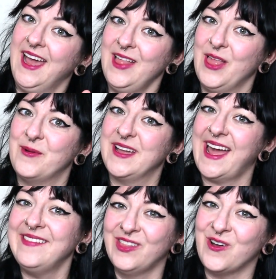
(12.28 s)
Hello
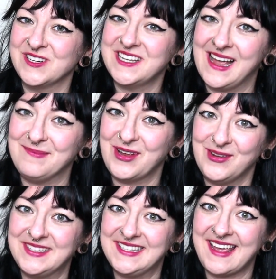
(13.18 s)
again, long time
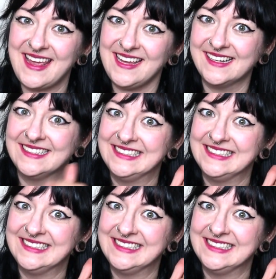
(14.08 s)
no see.